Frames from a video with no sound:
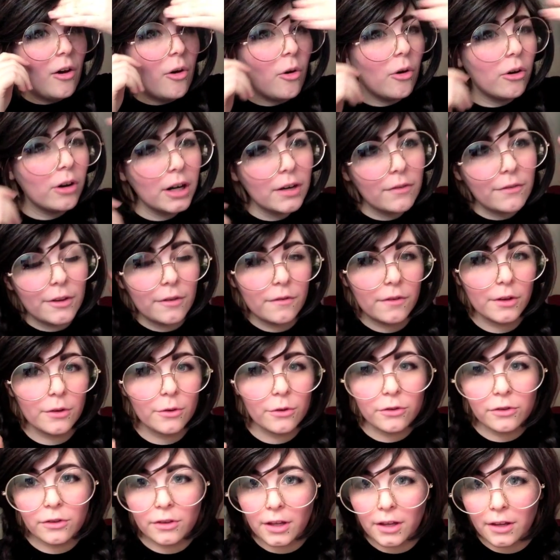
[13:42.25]
Or if you've
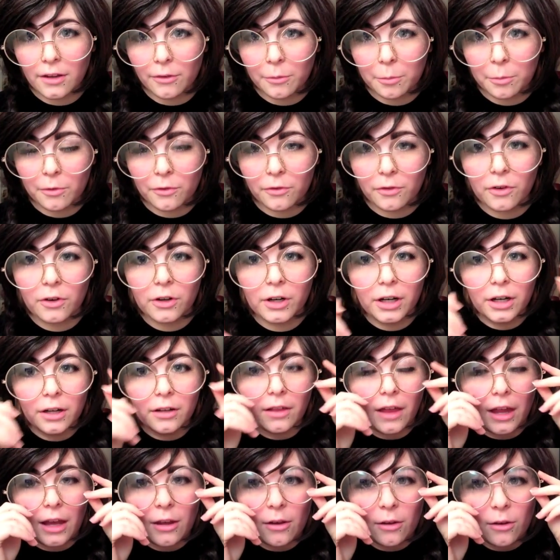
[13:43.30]
used this before,
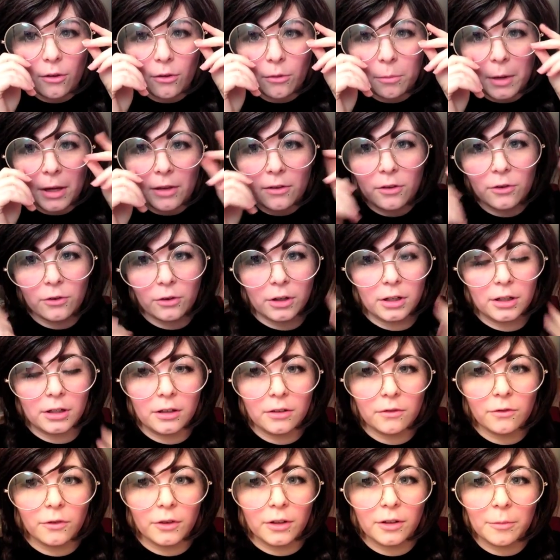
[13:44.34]
like you used my
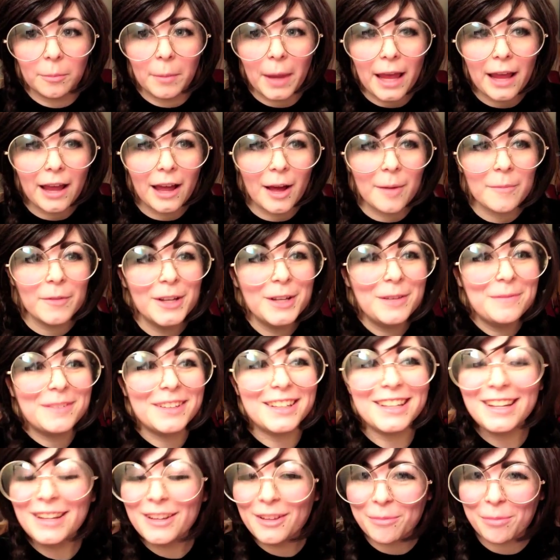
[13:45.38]
tutorial for the makeup,
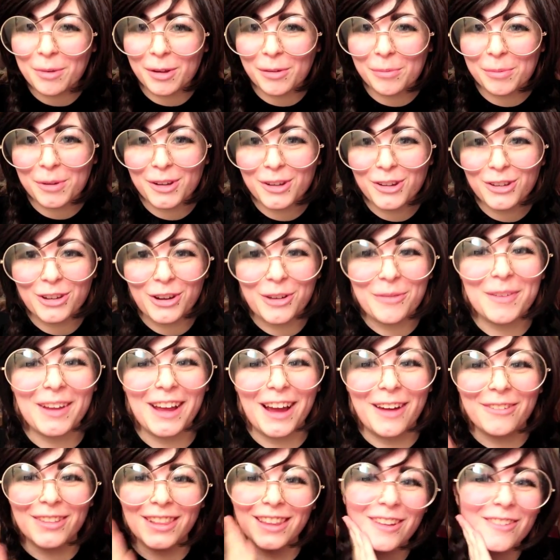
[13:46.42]
please, please, please show me.
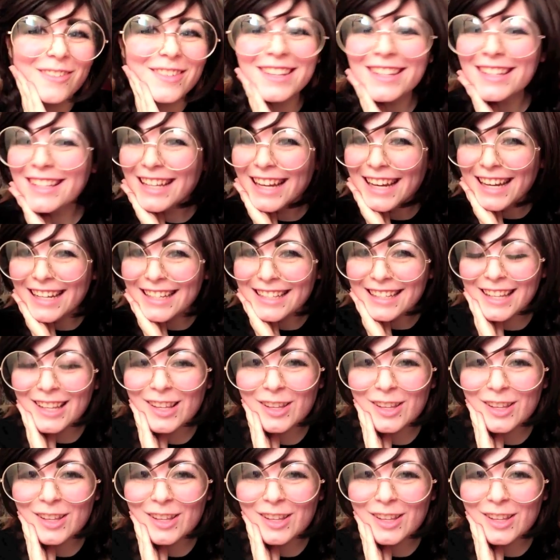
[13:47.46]
I would love to see it.